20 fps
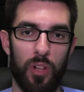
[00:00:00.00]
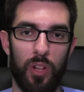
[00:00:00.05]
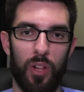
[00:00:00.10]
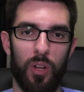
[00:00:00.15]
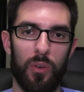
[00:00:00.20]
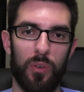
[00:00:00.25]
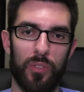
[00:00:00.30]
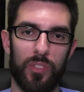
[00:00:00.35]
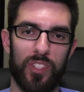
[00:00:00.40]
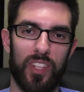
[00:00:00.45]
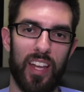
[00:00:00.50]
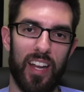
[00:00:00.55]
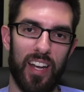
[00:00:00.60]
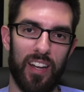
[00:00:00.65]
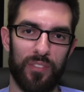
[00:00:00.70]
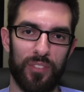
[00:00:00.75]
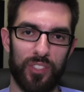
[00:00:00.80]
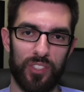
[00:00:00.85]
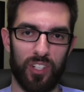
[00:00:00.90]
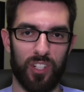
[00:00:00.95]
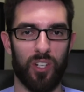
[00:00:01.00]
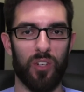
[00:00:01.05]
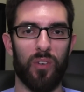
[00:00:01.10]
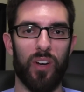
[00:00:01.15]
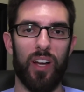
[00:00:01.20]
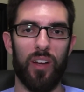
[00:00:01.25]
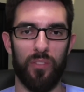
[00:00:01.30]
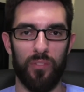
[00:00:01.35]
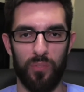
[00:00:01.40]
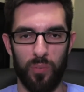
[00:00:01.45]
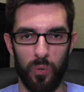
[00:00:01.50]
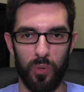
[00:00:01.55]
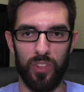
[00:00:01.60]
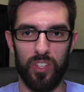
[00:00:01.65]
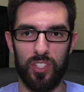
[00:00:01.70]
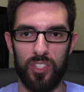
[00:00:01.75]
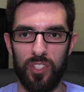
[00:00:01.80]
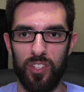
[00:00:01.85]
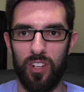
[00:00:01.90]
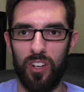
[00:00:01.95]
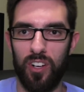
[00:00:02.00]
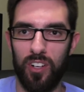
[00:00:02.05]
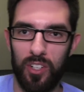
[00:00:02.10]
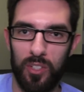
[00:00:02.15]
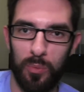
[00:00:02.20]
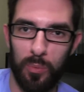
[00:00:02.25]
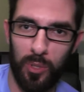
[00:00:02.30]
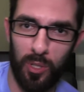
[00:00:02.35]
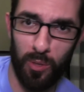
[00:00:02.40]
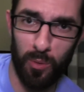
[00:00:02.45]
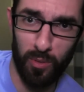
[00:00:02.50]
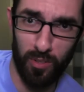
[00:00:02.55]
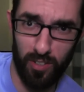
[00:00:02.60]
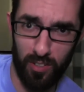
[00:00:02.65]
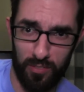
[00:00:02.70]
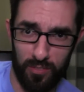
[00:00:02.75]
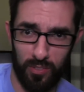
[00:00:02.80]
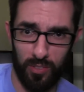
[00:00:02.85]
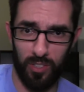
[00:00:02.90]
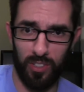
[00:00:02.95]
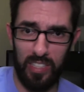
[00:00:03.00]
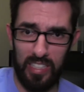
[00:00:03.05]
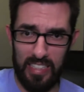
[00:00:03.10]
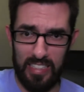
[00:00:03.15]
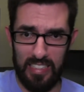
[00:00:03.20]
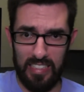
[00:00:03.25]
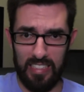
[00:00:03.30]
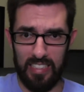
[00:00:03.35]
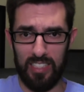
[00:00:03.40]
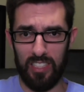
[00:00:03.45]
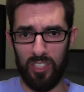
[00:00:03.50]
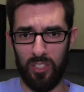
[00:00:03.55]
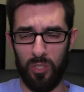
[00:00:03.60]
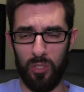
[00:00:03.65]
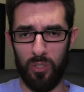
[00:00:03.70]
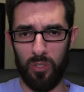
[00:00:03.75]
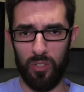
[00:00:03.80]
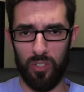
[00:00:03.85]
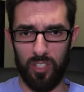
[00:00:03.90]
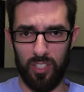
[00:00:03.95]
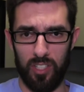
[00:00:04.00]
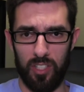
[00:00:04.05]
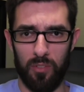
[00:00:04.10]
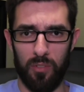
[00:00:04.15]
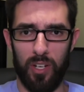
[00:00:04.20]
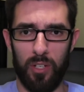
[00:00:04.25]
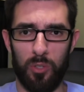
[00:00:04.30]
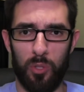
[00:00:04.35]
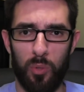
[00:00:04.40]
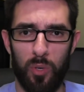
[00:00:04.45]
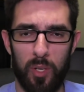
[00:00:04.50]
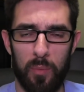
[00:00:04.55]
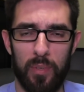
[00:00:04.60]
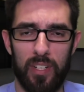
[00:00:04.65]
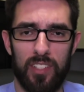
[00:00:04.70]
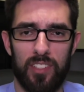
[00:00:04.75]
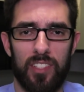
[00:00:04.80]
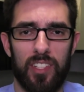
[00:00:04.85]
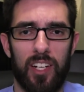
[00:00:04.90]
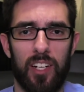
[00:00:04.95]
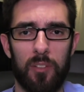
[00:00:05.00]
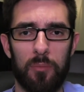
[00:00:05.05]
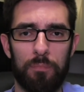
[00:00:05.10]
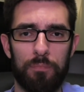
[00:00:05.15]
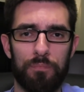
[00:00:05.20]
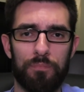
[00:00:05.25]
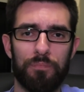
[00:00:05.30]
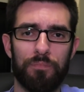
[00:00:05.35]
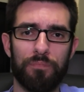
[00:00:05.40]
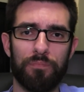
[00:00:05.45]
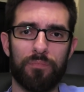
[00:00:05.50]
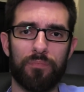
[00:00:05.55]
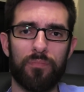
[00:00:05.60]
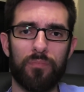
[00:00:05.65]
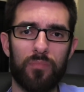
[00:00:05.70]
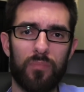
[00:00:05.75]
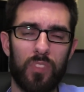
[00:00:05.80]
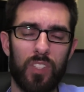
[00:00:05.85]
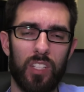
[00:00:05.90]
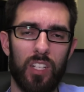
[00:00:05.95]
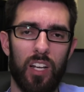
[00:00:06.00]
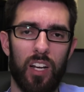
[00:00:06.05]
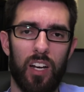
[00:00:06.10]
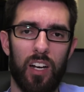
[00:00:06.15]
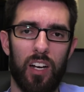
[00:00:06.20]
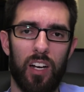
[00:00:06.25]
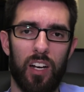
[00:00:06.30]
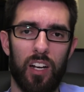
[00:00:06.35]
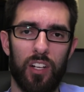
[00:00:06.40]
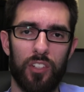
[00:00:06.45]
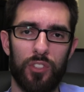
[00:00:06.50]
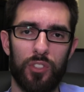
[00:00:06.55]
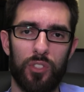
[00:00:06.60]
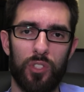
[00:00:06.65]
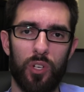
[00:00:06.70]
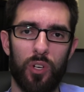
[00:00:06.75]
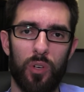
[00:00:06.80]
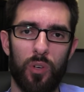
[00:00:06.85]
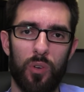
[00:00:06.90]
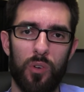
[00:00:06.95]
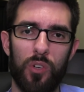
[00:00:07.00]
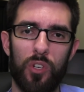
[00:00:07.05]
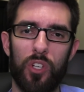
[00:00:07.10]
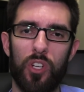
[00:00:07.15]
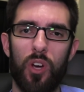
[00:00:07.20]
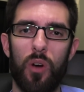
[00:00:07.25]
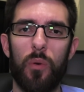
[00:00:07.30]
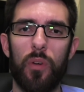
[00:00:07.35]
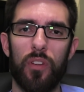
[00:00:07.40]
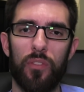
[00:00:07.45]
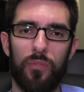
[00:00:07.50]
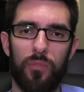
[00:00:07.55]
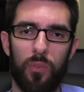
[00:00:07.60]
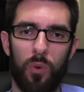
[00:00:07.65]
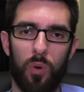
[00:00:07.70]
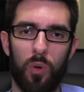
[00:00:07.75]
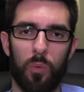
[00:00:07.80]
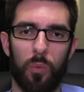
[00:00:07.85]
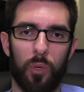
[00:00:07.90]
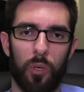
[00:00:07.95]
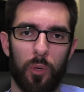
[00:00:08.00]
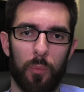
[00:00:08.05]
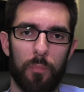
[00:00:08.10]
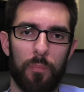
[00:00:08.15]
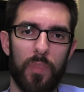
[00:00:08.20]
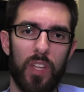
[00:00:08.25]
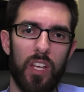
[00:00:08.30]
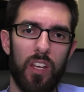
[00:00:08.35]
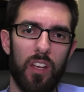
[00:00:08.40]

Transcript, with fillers: those that have stuck around for this long because we're going on for a little uh, around 20 minutes now. Uh, so going forward,